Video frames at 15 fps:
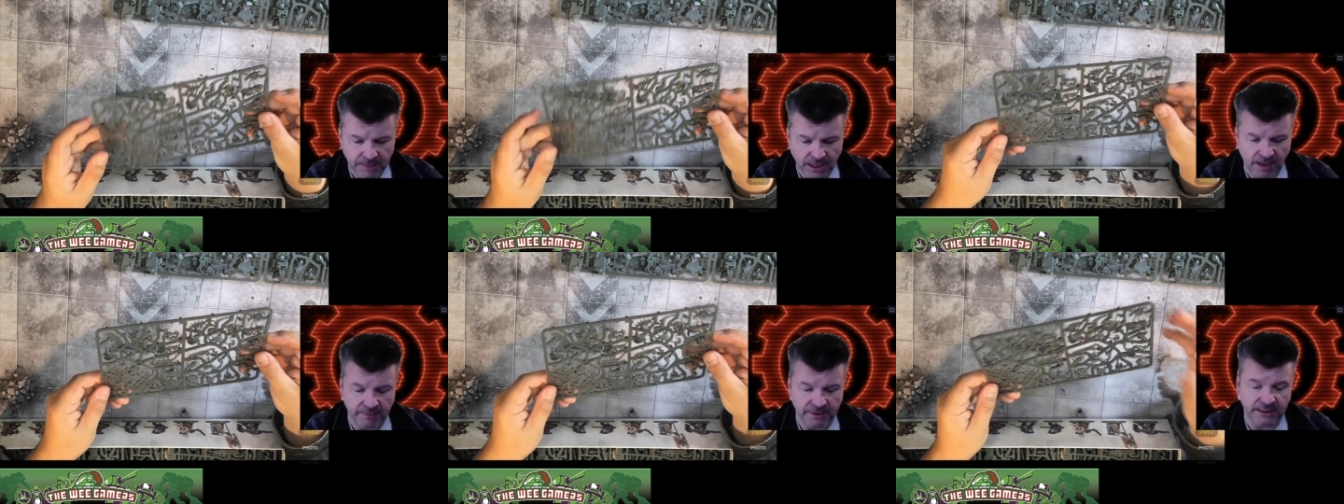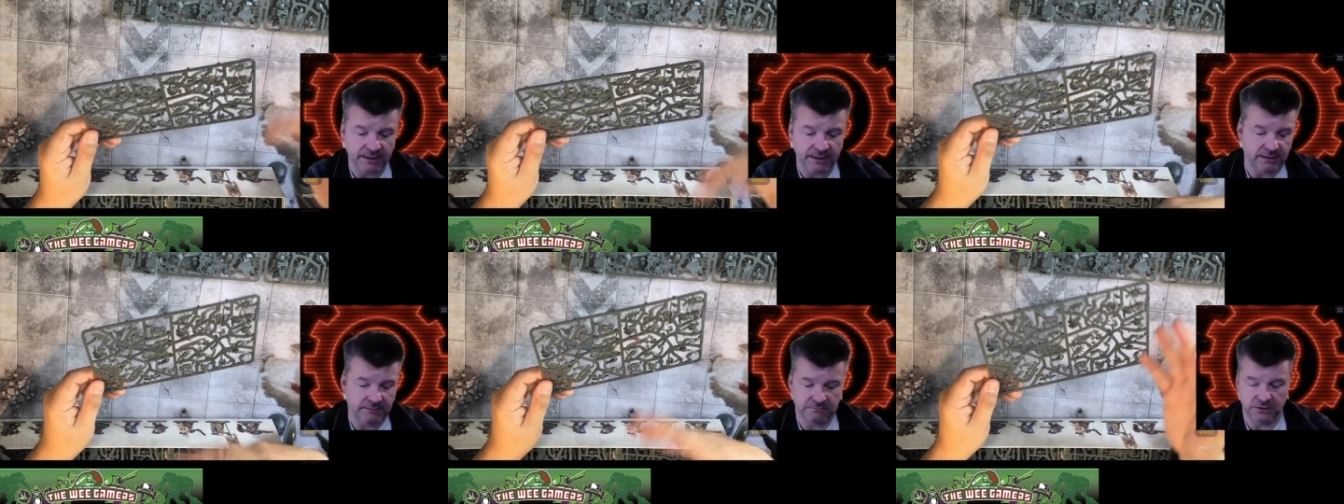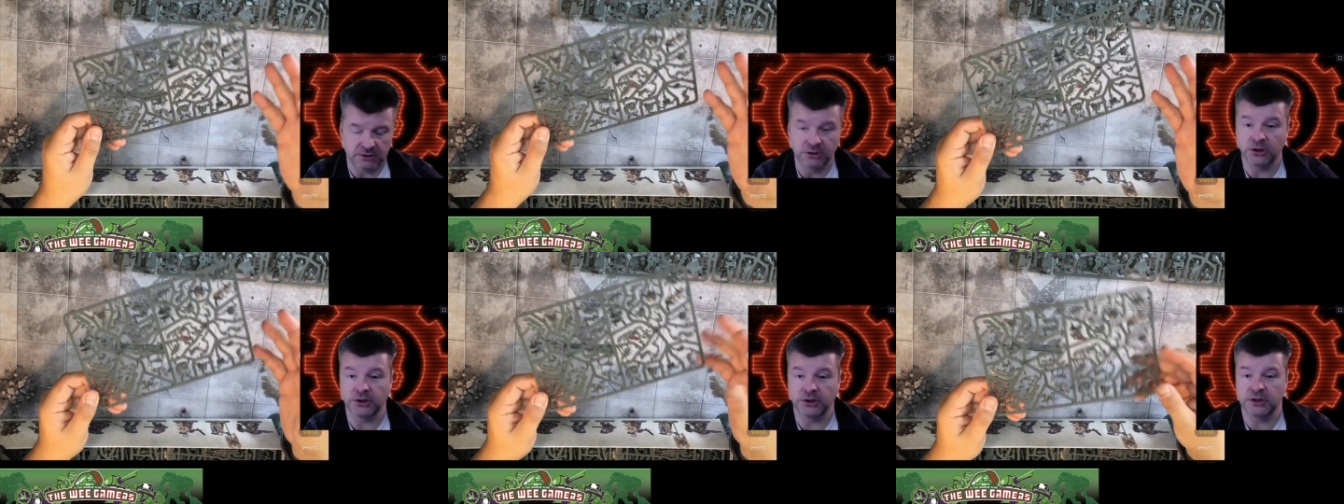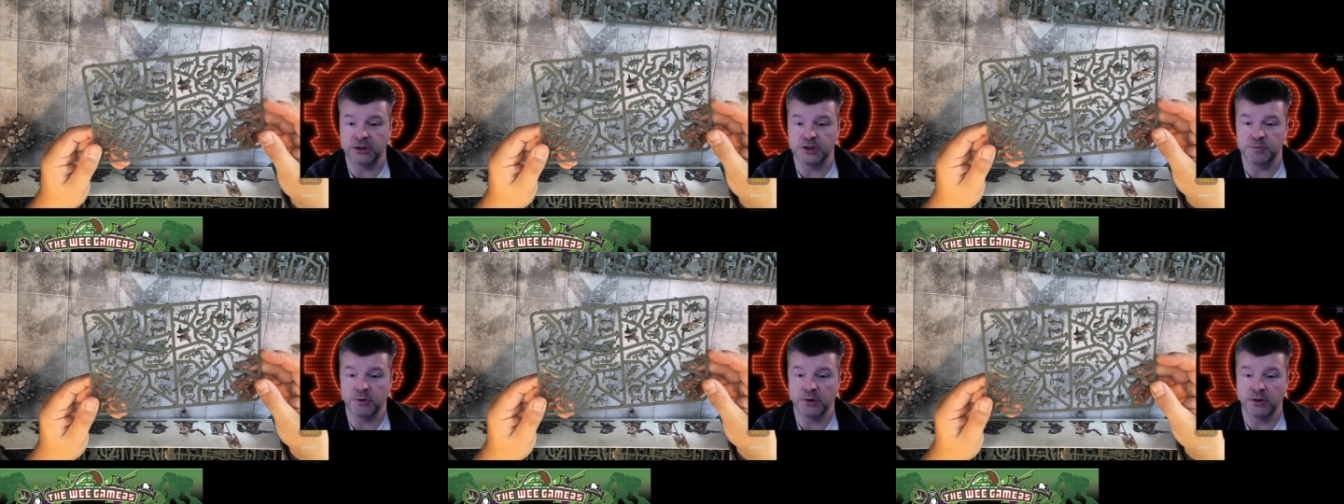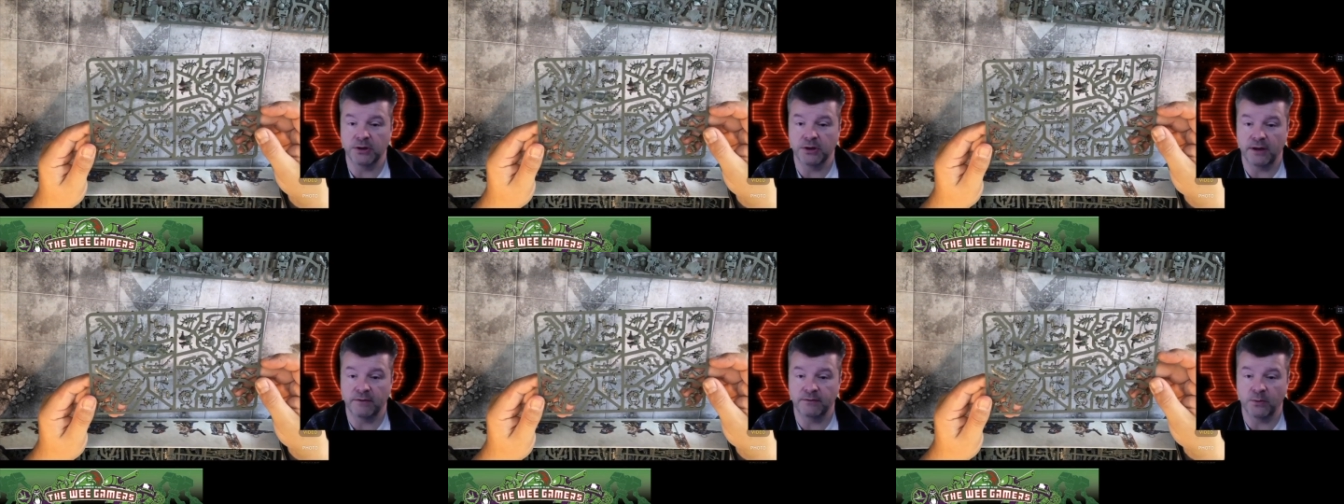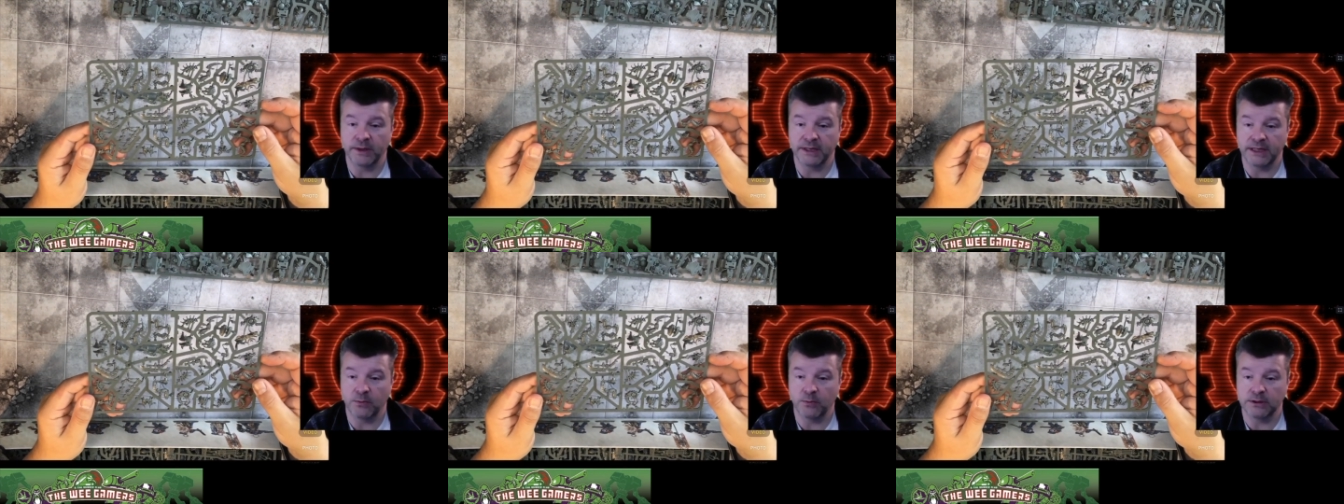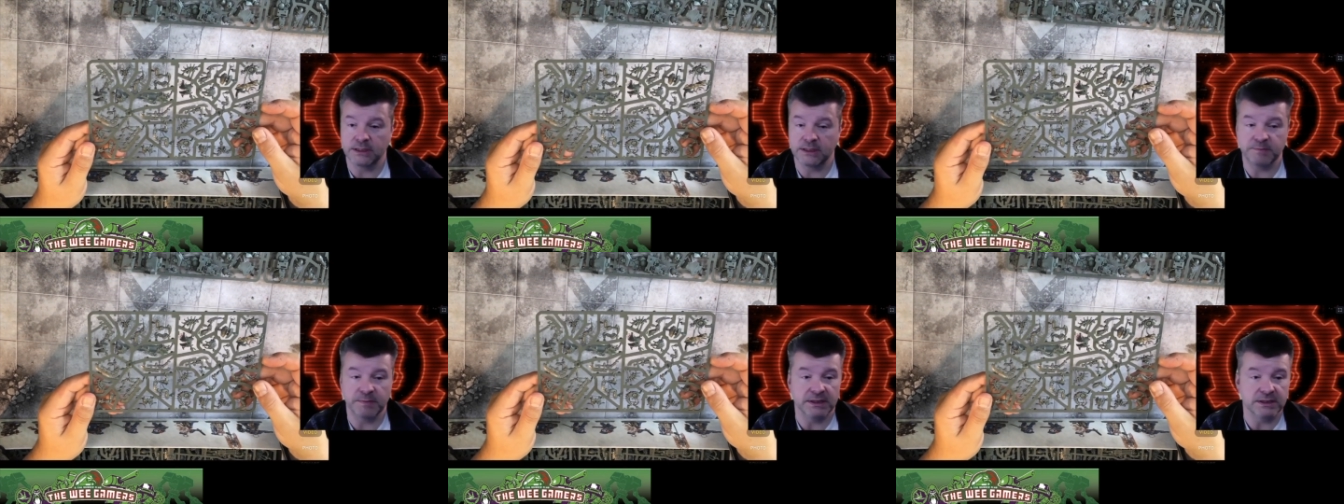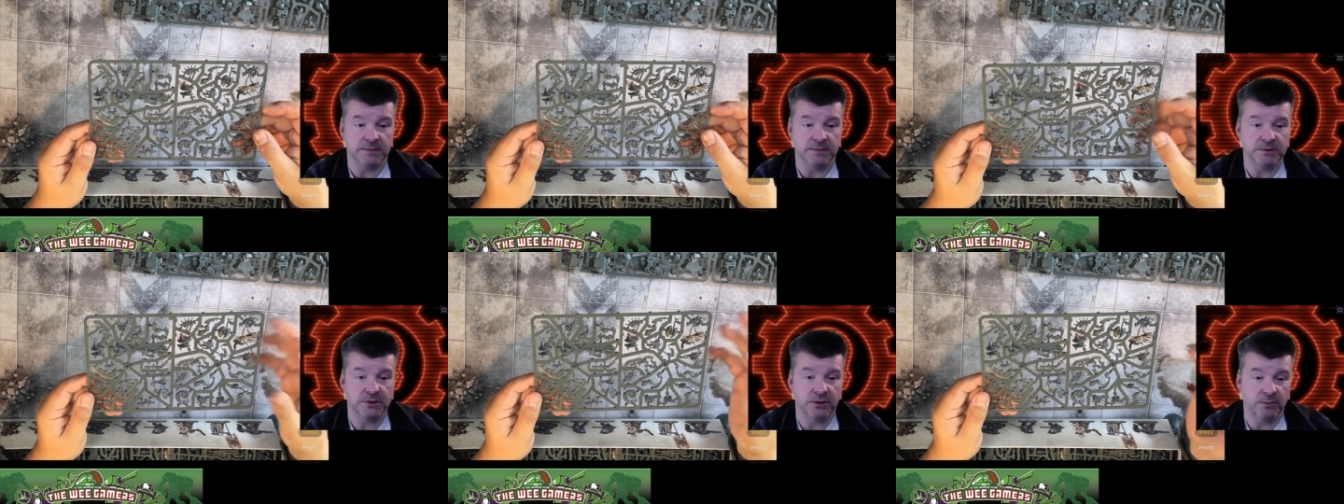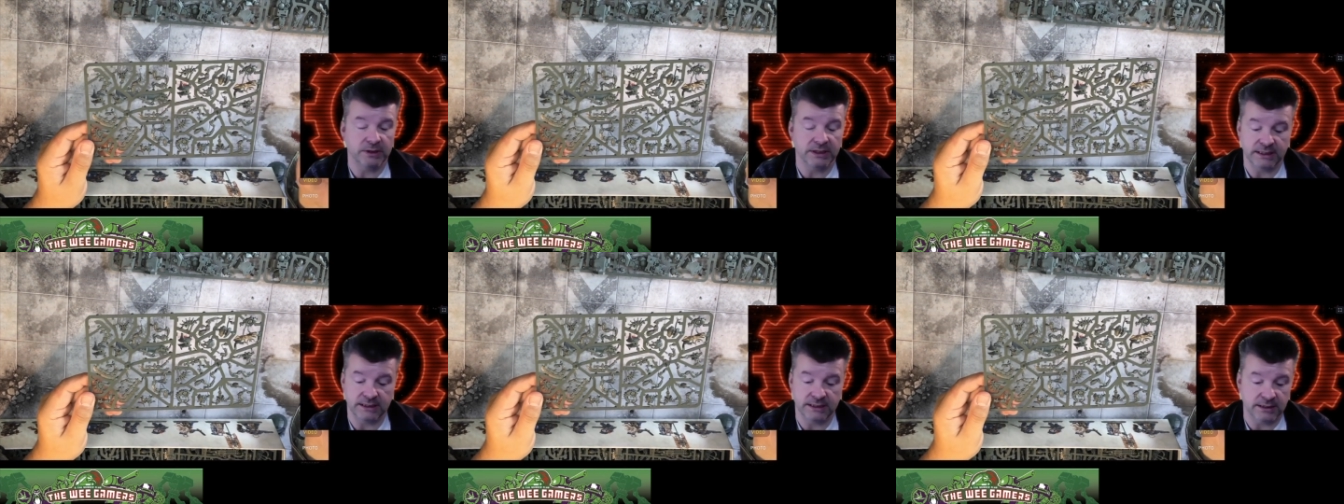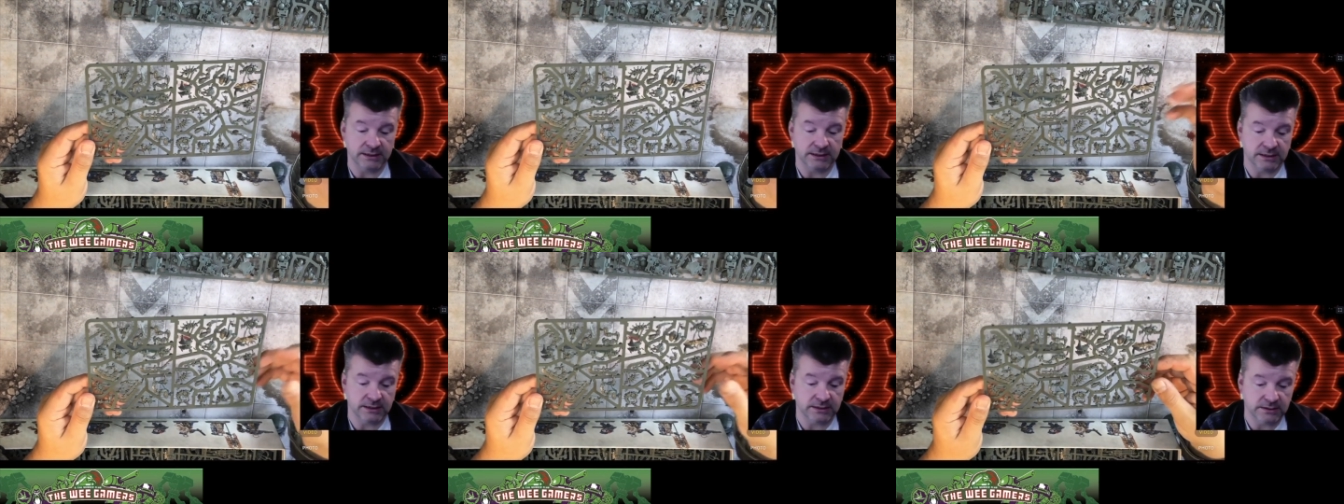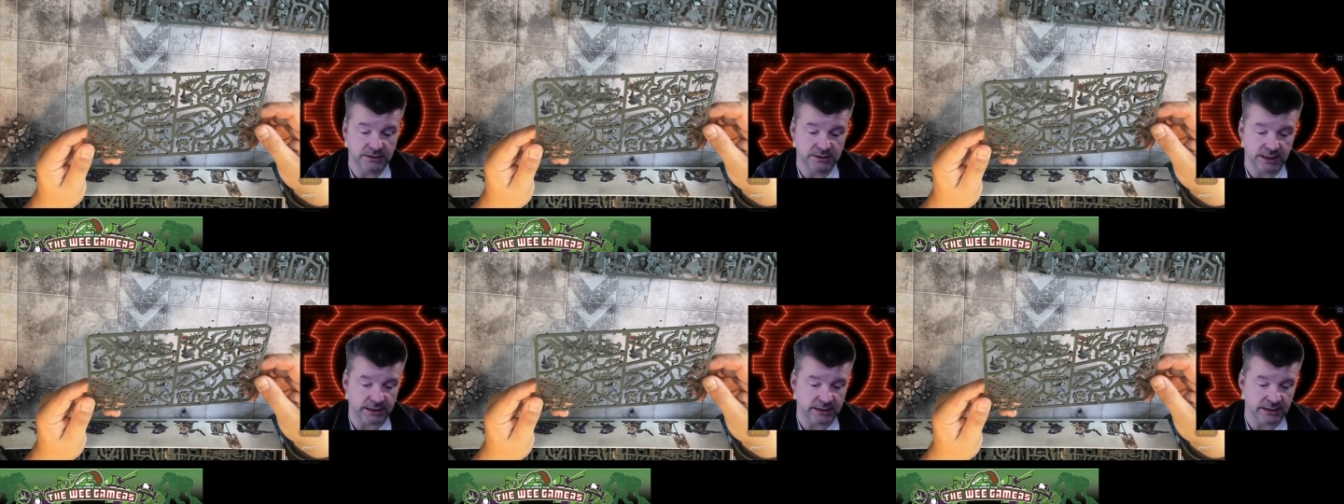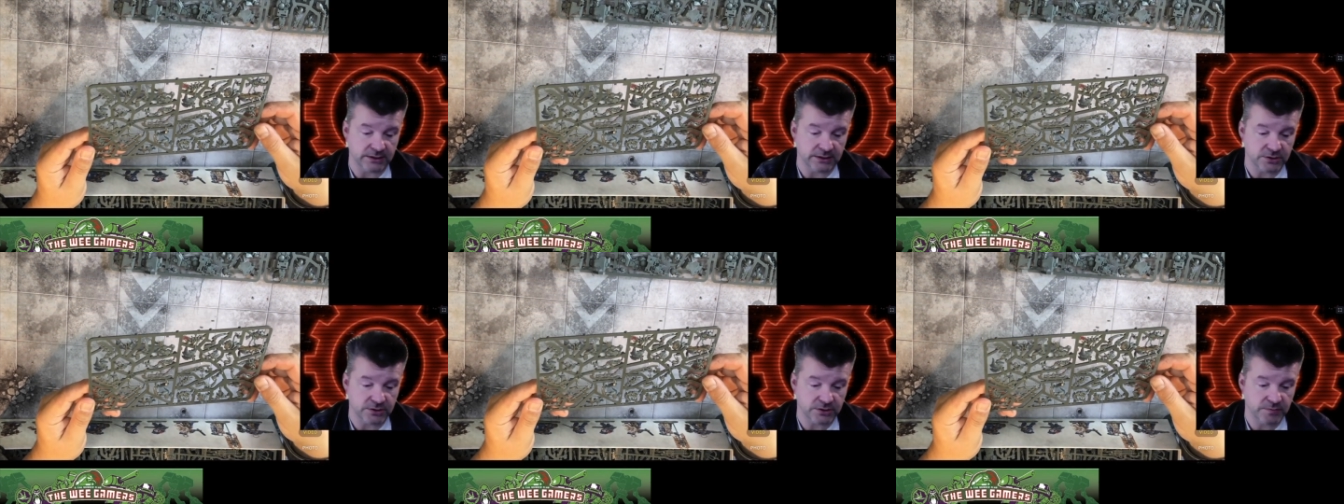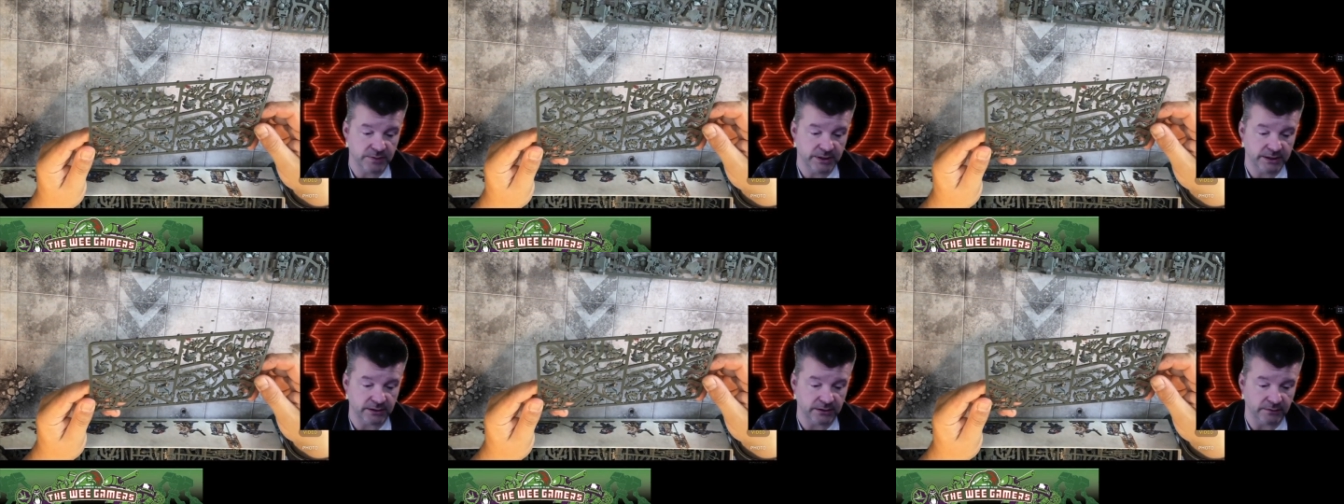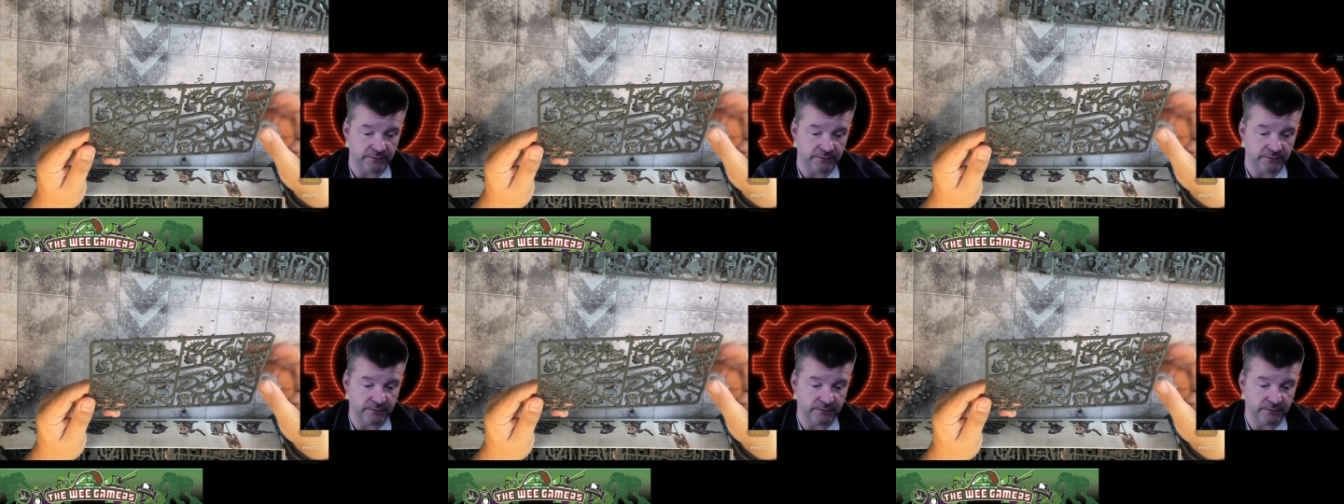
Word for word: I mean, looking at the spray, I've no idea what this builds up to. I would need to, to check the instruction manual.